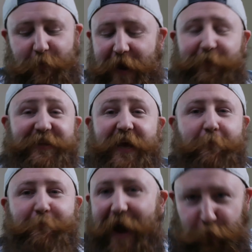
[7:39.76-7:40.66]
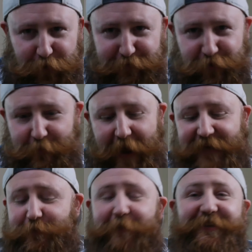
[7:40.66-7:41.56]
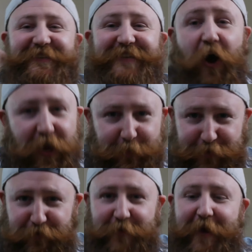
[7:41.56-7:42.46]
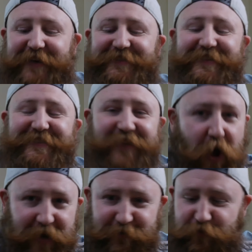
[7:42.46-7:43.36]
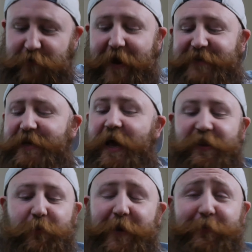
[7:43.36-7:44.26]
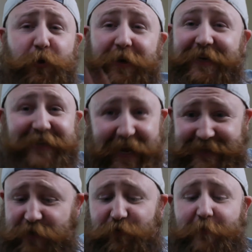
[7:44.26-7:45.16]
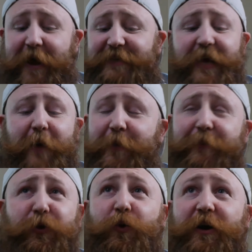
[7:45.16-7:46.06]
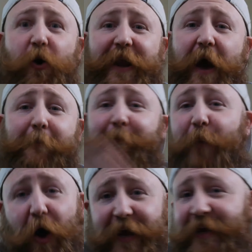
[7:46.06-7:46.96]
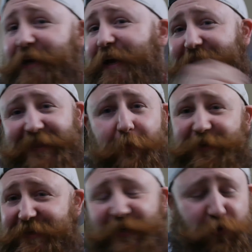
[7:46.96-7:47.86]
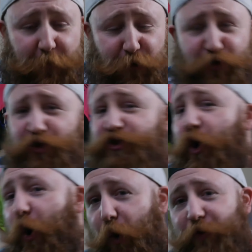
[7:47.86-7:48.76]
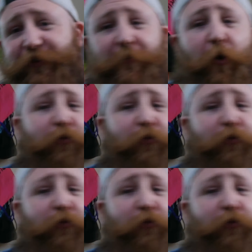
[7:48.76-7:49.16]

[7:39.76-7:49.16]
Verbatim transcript: Maybe the amount of remakes, maybe the type of remakes, the style of remakes, the people who are collecting remakes, people who are going out and buying limited edition boots just to hoard them